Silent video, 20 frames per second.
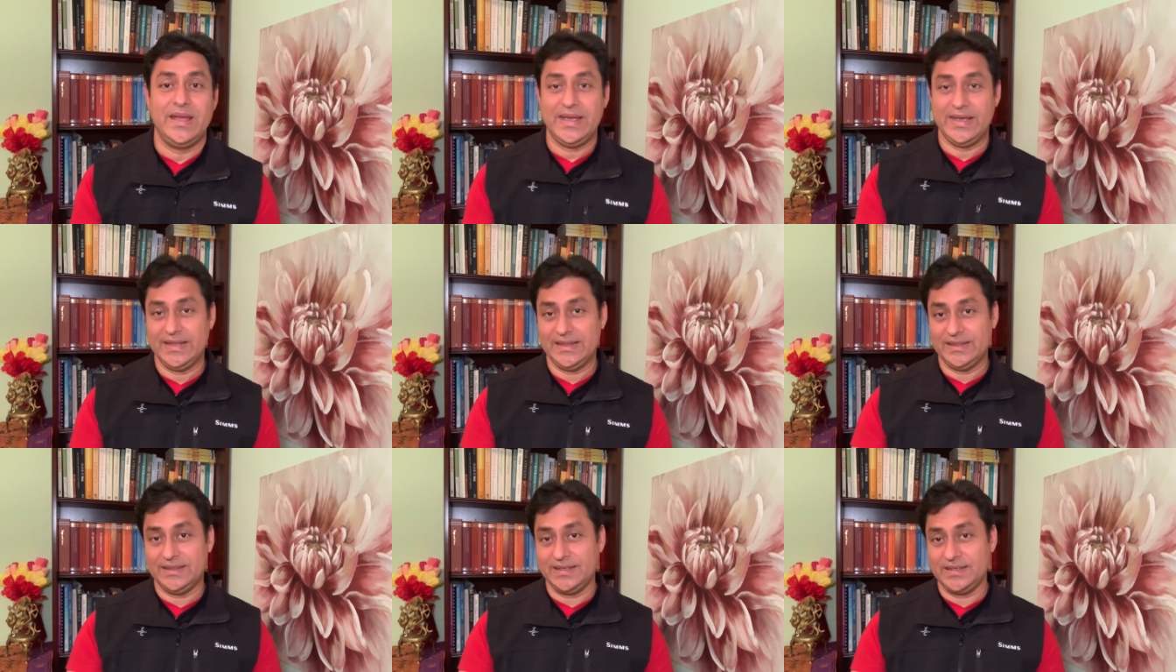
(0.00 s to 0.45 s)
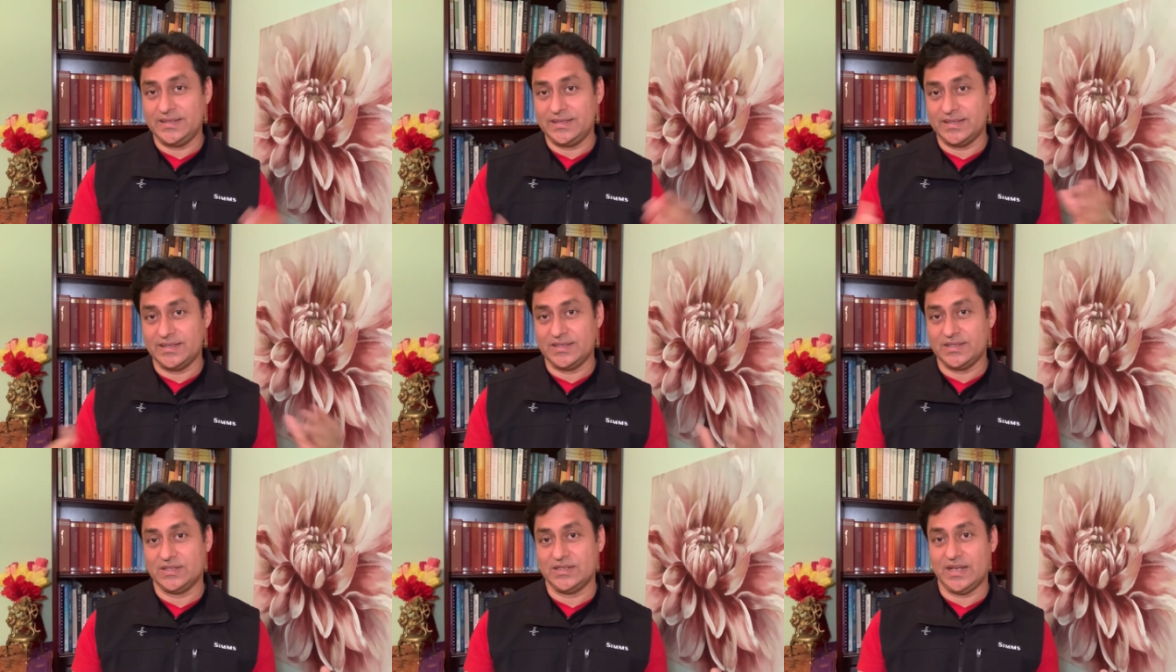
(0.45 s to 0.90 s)
In this
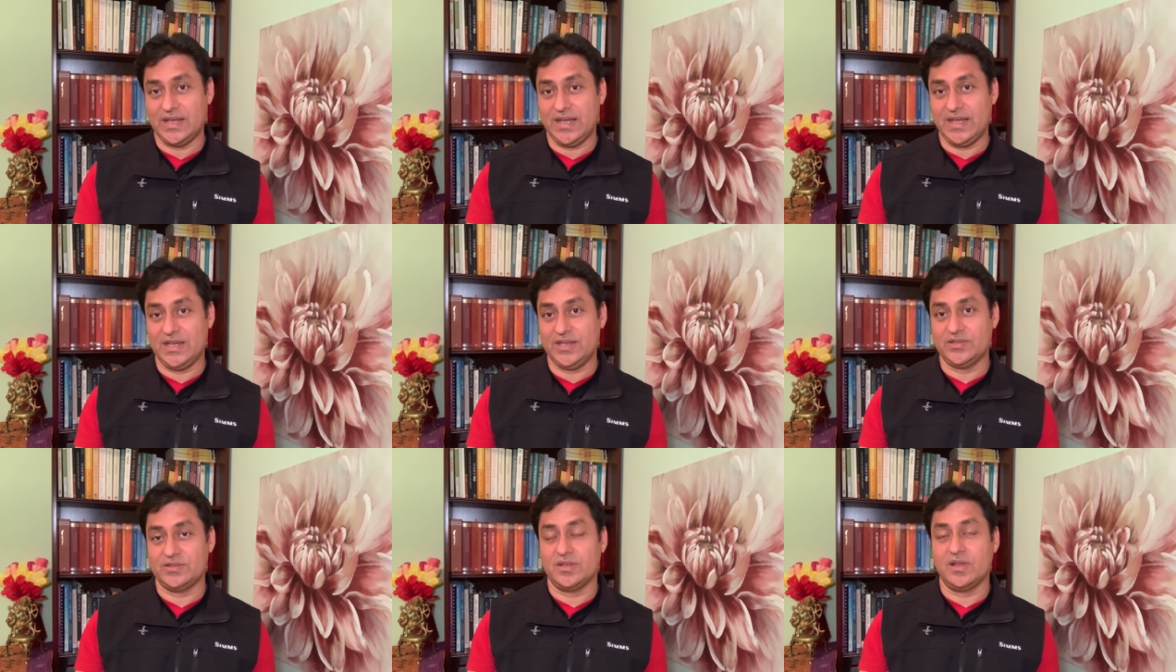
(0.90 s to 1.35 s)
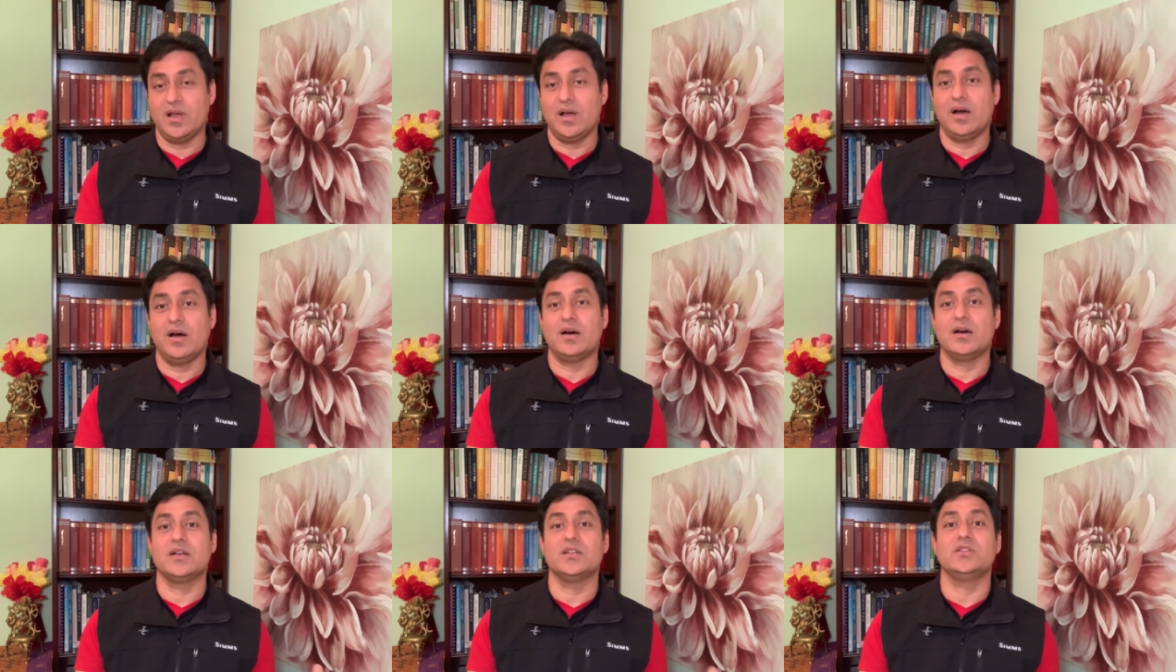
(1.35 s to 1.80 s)
stage,
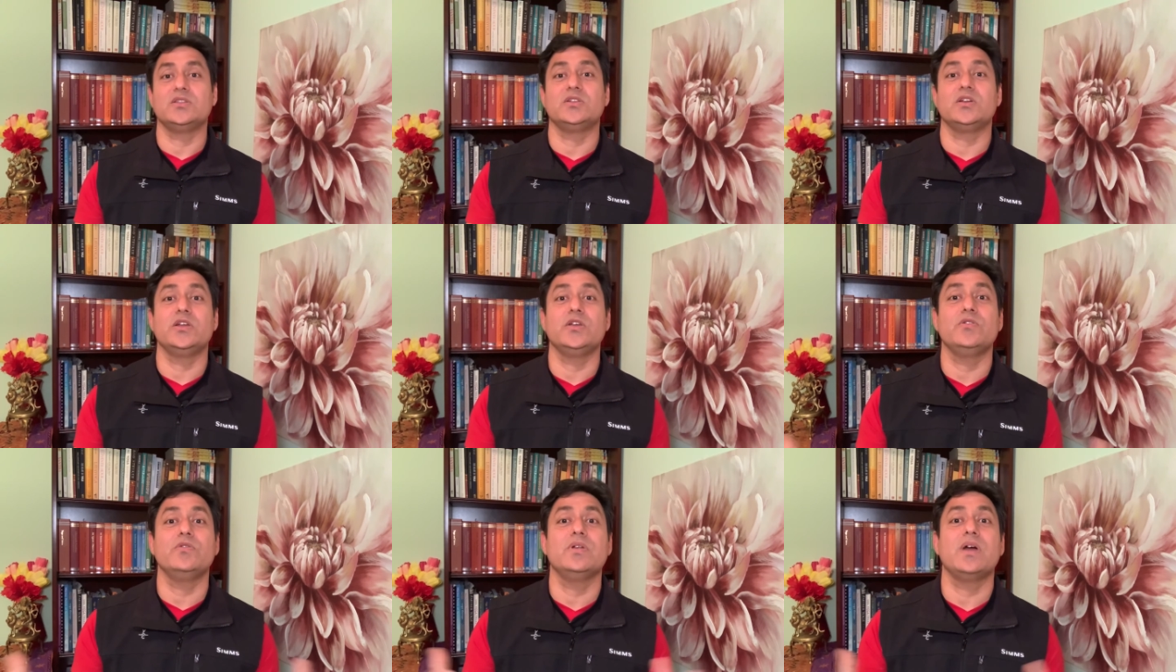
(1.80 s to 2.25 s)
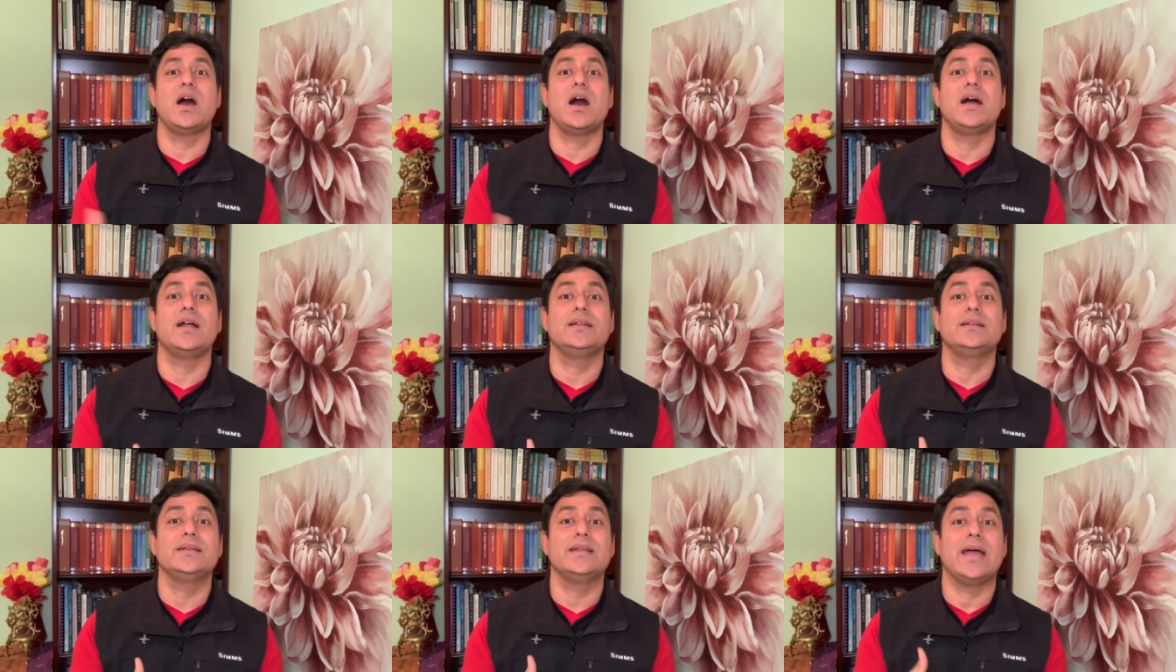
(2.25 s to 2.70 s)
her
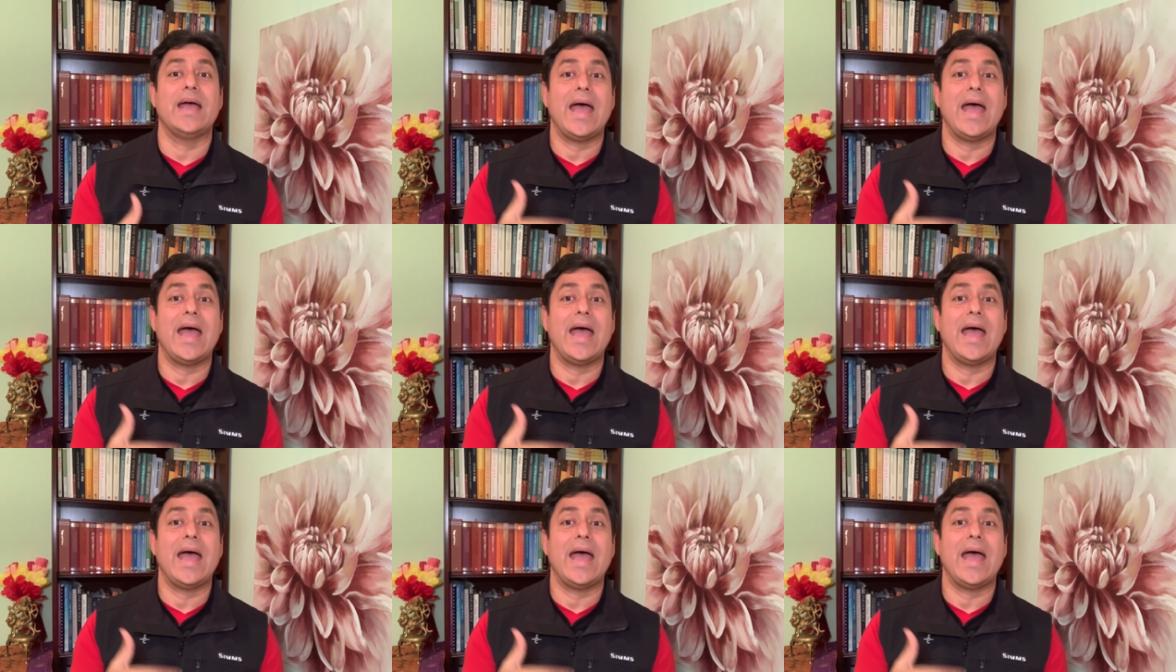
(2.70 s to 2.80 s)
Triguna